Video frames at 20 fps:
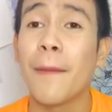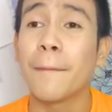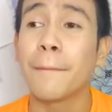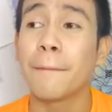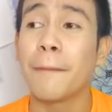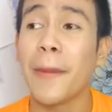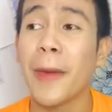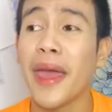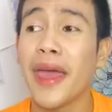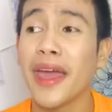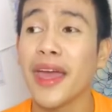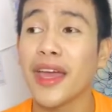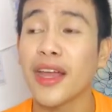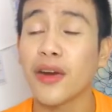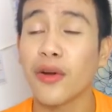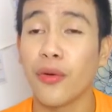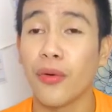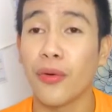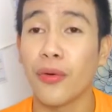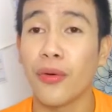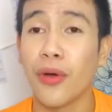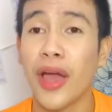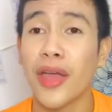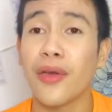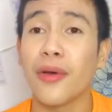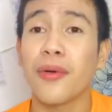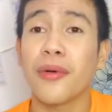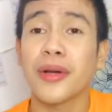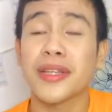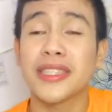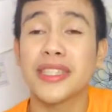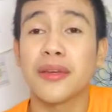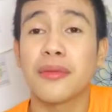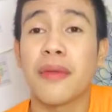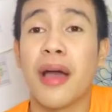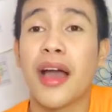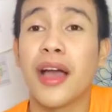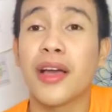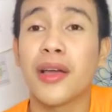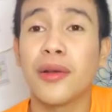Pero, ayoko kasi
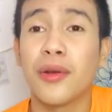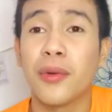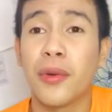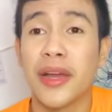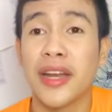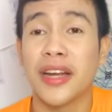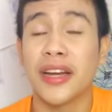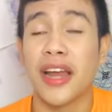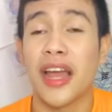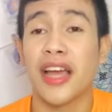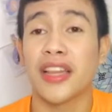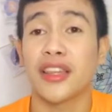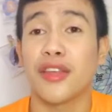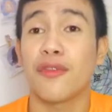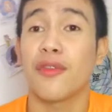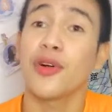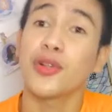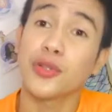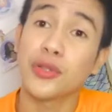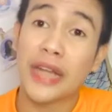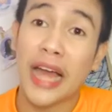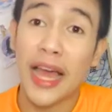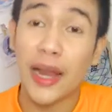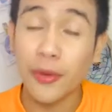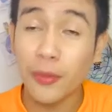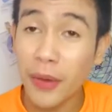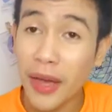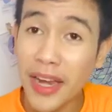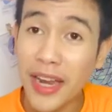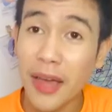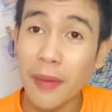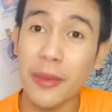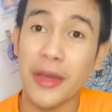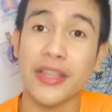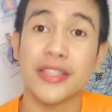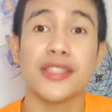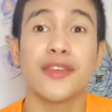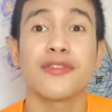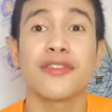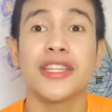mahaluan ng negative. Although, nahaluan na
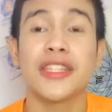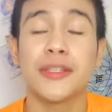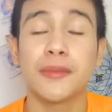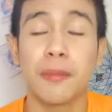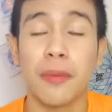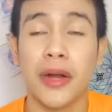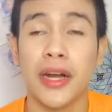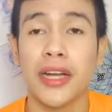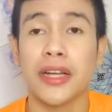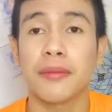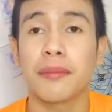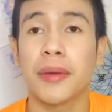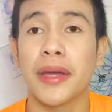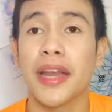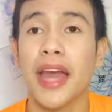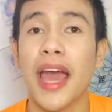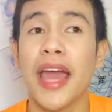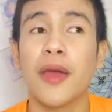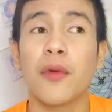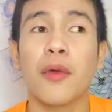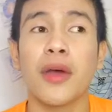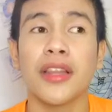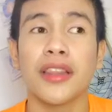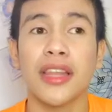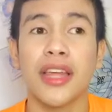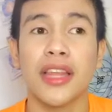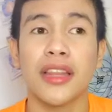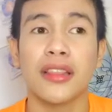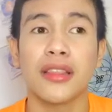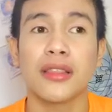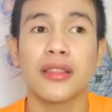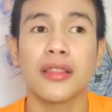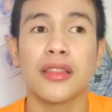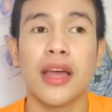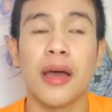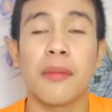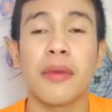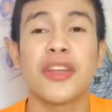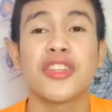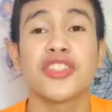because of this part, but I want it
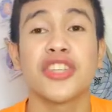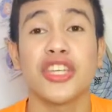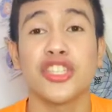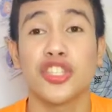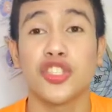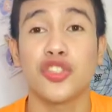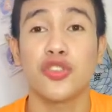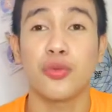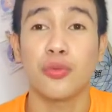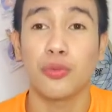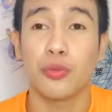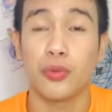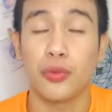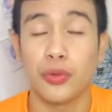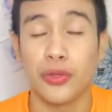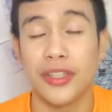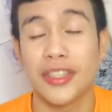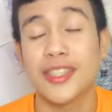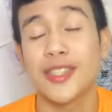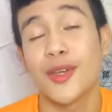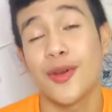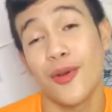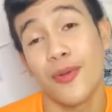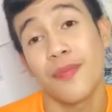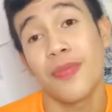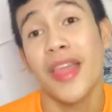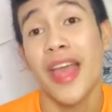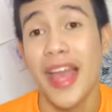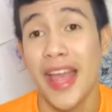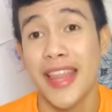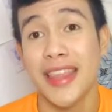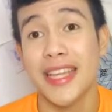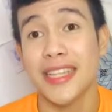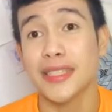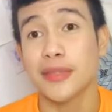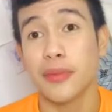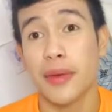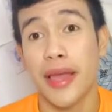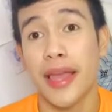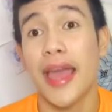na mag-change yung mood. So,
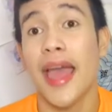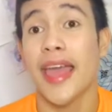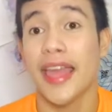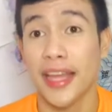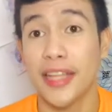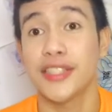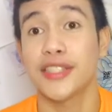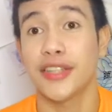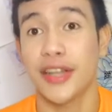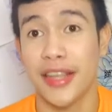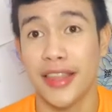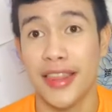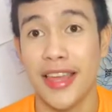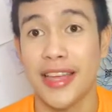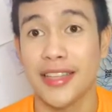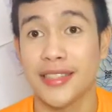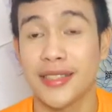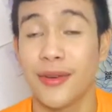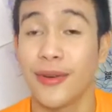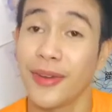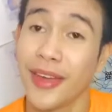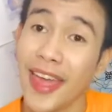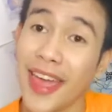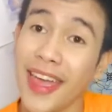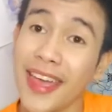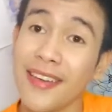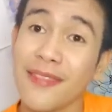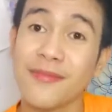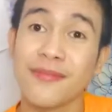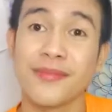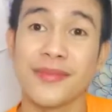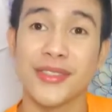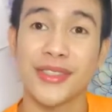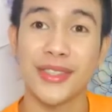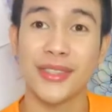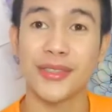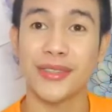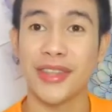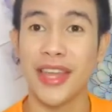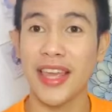that's why I answered this, okay?
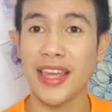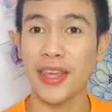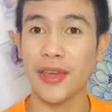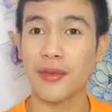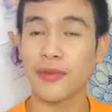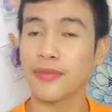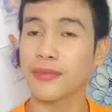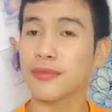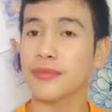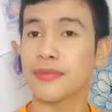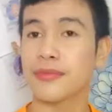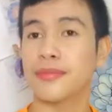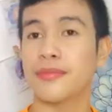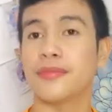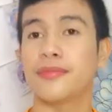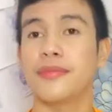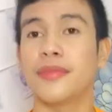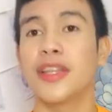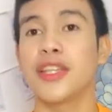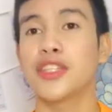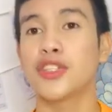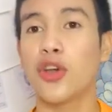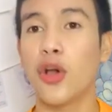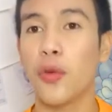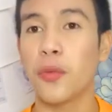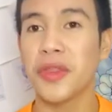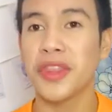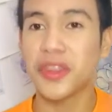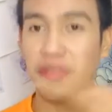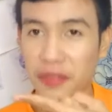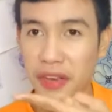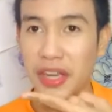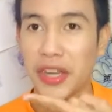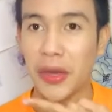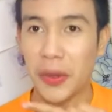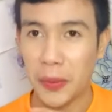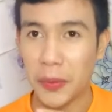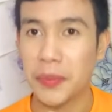So, thank you. Let's go with the video.